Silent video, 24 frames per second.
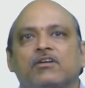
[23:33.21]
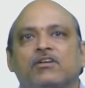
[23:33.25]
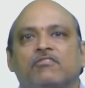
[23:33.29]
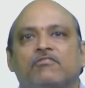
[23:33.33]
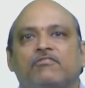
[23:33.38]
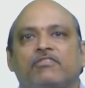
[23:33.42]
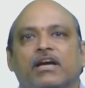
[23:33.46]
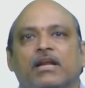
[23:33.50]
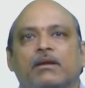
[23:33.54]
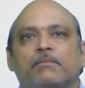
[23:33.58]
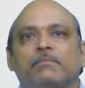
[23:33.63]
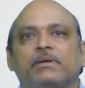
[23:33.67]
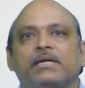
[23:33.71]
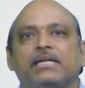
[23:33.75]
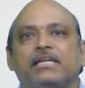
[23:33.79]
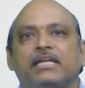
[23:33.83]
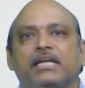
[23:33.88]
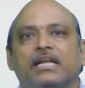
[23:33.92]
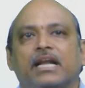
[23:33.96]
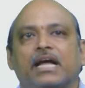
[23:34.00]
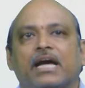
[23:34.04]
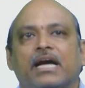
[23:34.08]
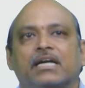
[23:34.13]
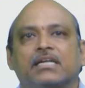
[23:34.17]
Fermi
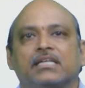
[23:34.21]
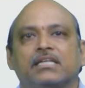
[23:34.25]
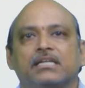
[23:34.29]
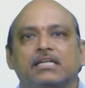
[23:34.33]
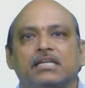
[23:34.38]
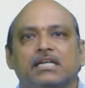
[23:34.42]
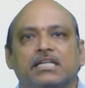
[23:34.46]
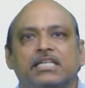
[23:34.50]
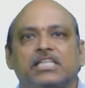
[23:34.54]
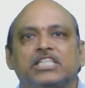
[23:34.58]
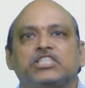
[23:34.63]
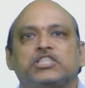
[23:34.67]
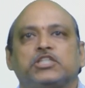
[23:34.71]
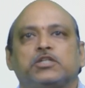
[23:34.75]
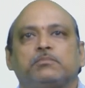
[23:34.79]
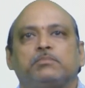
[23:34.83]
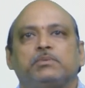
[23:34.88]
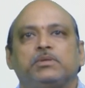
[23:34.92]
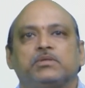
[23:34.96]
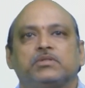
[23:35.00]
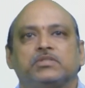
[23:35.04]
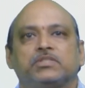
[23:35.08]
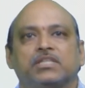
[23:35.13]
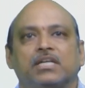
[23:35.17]
Dirac
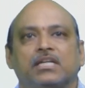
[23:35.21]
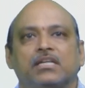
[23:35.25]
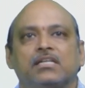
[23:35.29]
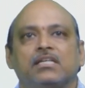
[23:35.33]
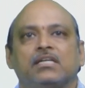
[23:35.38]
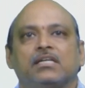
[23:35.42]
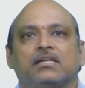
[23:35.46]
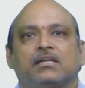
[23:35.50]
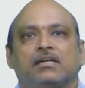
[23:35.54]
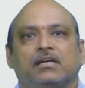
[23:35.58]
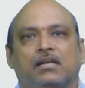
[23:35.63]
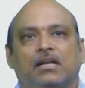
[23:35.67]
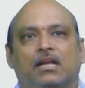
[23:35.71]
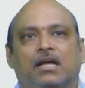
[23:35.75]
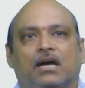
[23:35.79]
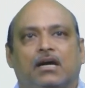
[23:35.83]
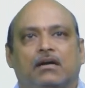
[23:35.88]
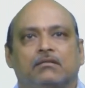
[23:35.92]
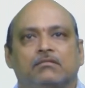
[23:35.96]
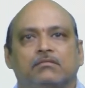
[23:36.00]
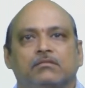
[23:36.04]
distribution law.